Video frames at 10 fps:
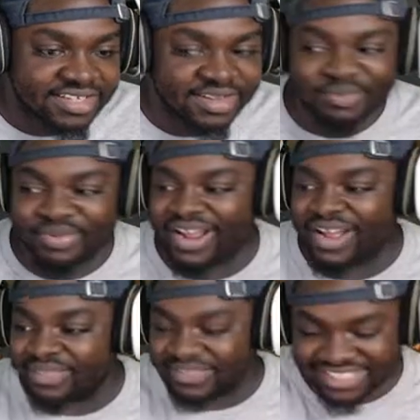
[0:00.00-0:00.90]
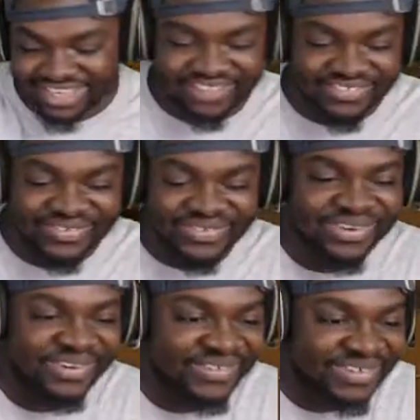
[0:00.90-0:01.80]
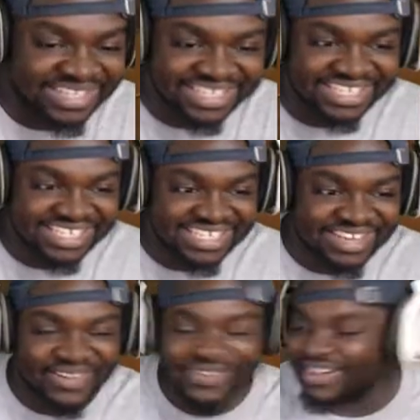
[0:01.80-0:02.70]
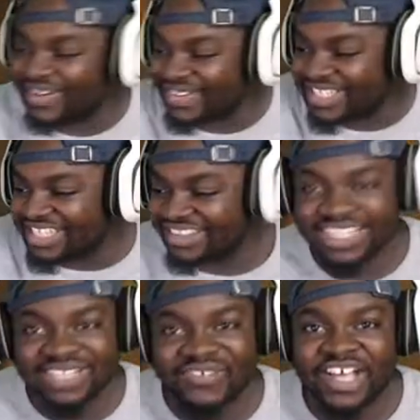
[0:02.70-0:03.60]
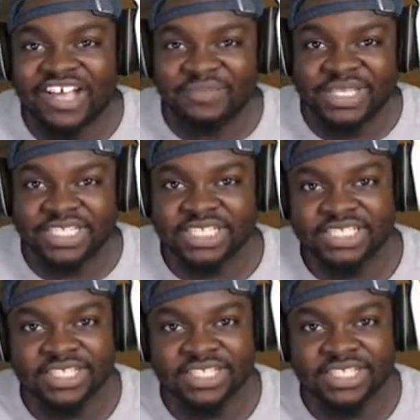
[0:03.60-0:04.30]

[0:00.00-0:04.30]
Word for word: Problem Solver 101. Let's go. It only took us five minutes.